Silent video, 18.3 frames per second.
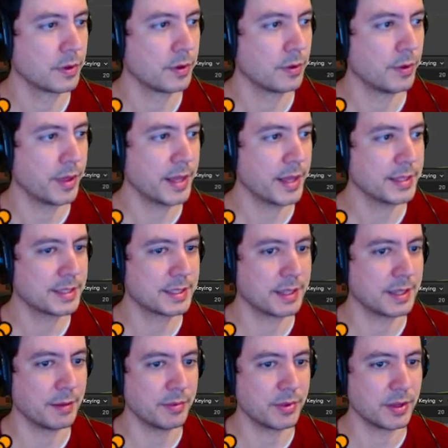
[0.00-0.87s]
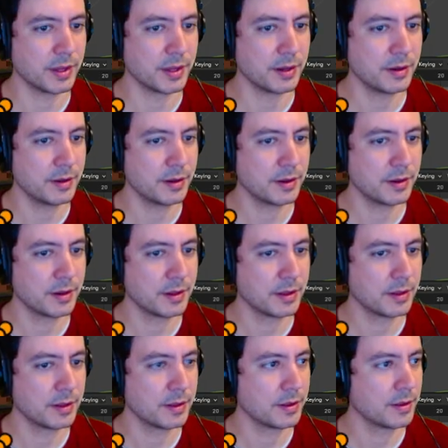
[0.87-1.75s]
Well, that's something.
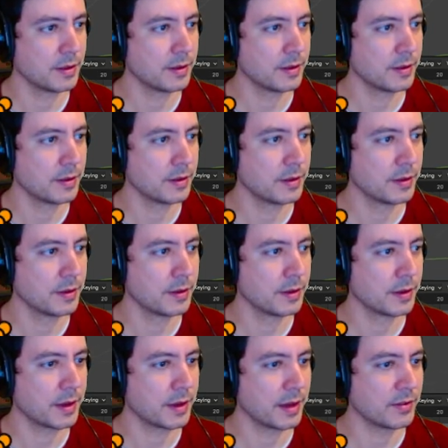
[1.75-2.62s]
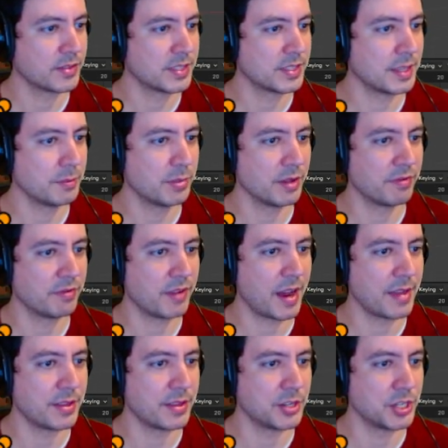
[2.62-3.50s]
Kind of
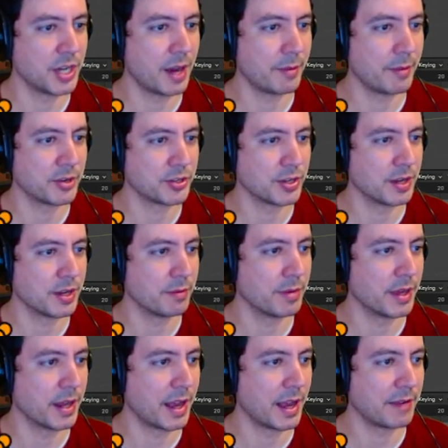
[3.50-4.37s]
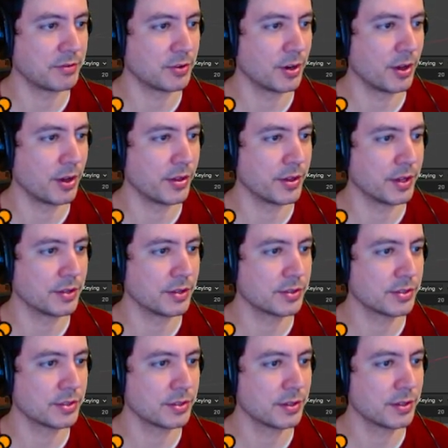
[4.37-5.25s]
simplify the geometry a bit after all
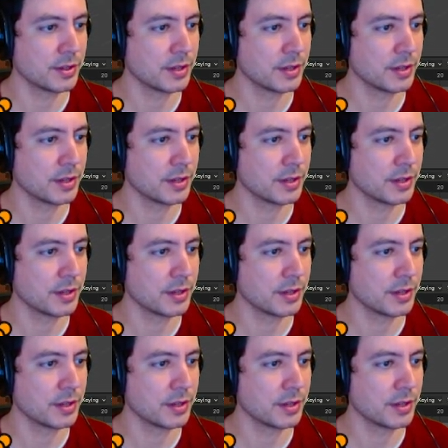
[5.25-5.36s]
this.